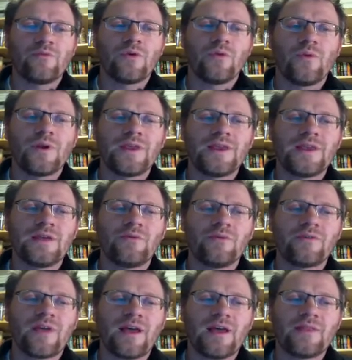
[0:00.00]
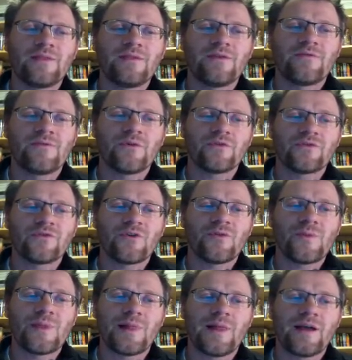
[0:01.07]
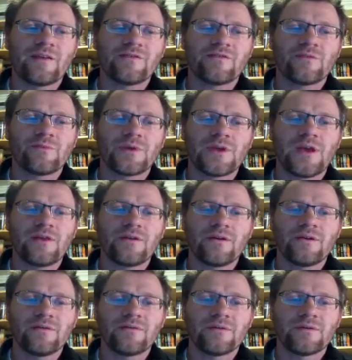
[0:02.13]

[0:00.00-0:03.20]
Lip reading: Well, what he did was add the first term and the last term together.